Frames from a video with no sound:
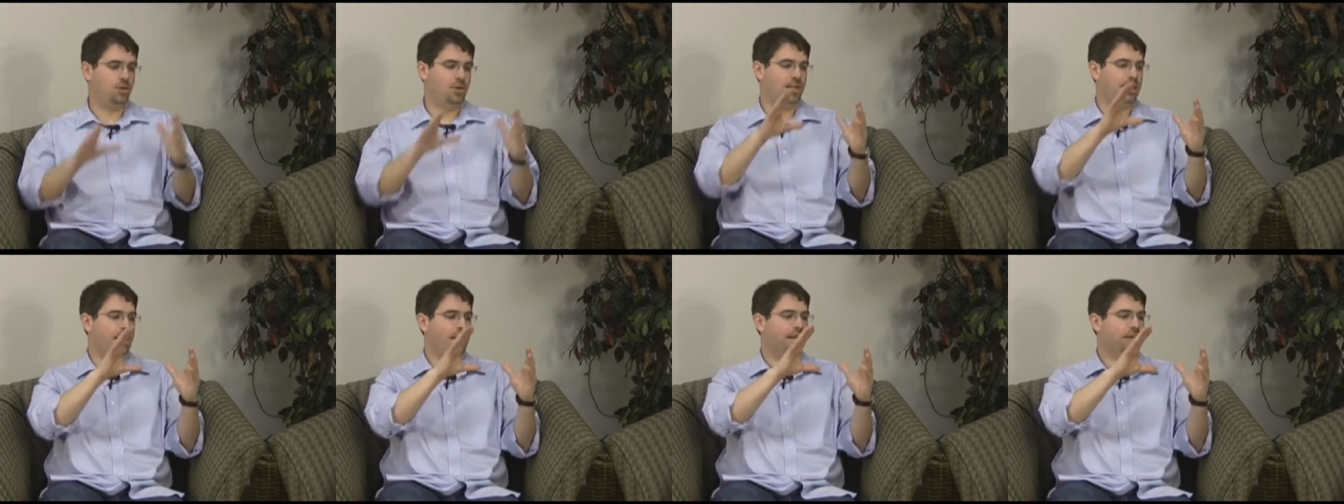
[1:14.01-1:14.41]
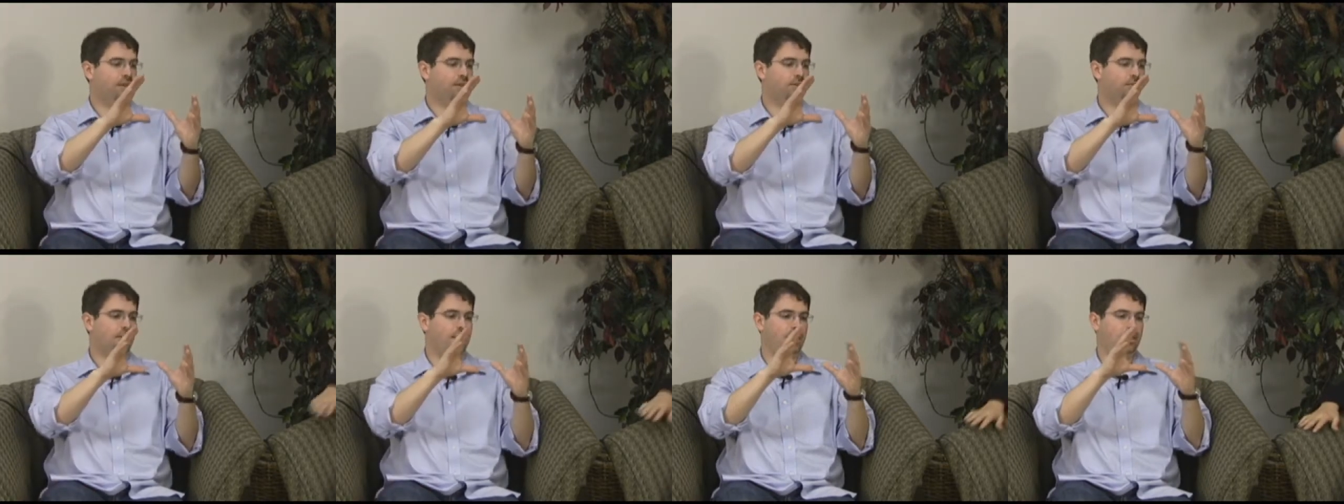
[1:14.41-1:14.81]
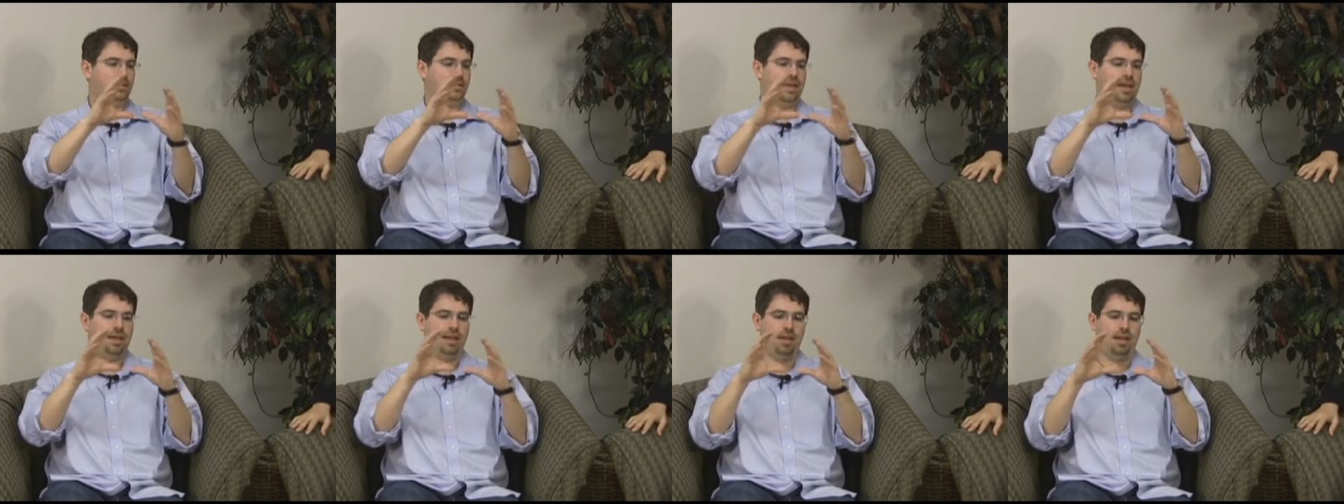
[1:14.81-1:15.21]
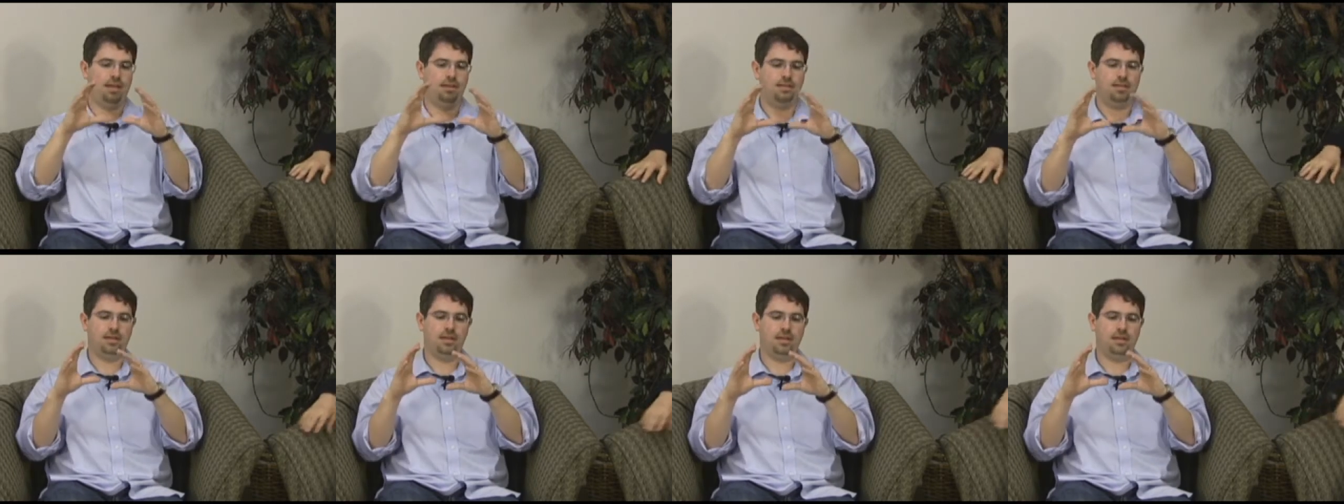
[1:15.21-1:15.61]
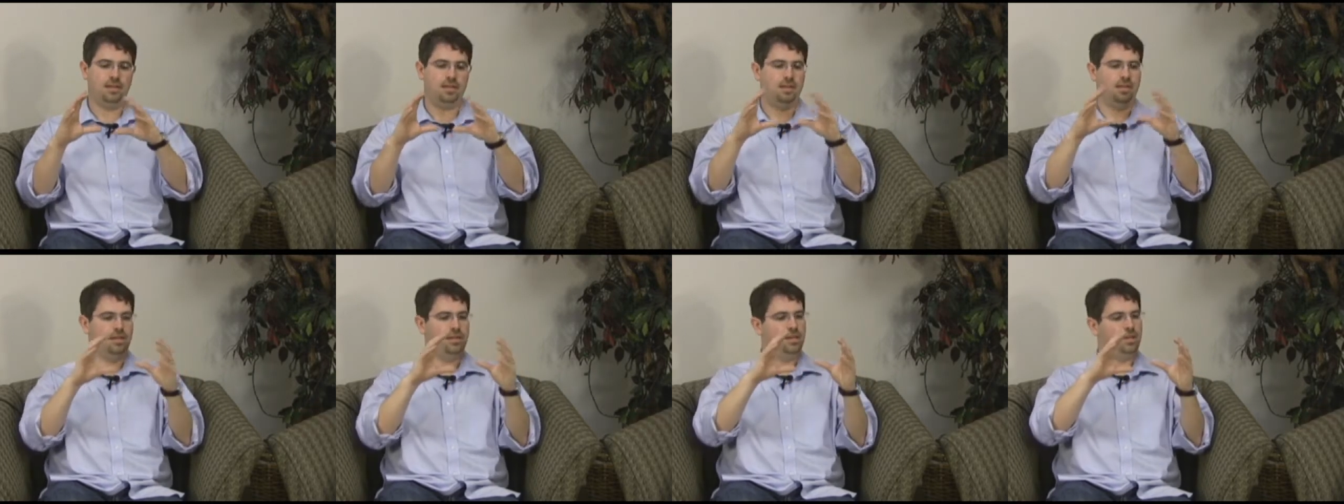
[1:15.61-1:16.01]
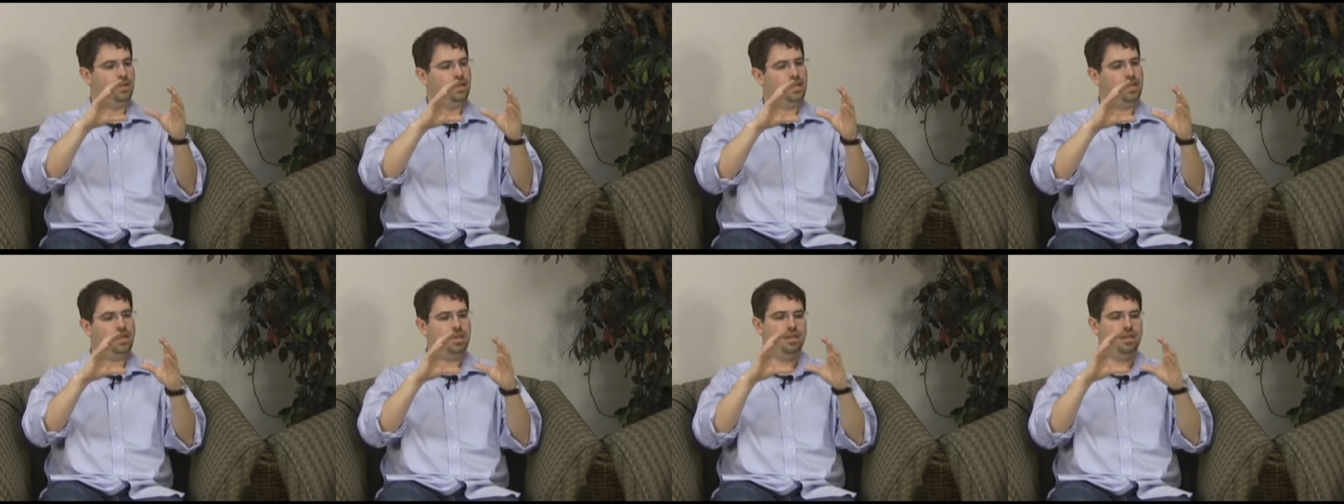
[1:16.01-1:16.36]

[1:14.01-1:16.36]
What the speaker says: you can integrate that identity